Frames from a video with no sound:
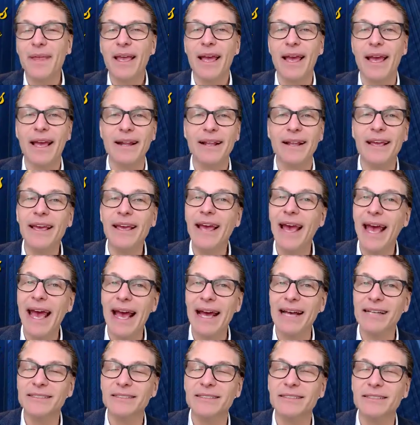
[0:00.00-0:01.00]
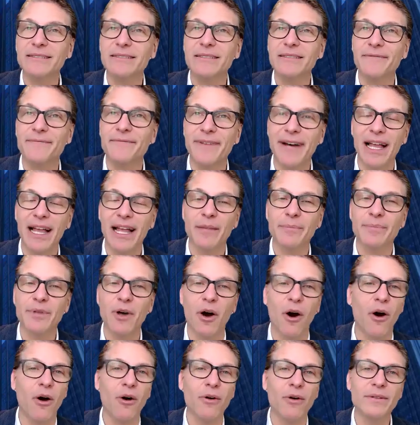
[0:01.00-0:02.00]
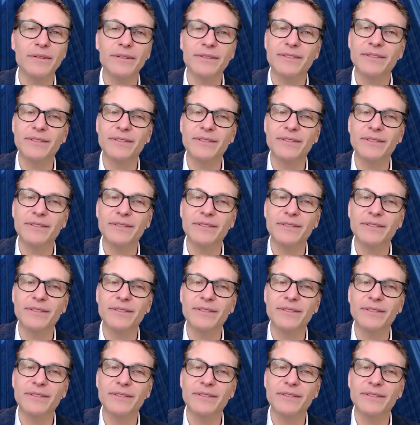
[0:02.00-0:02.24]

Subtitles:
And he has developed all the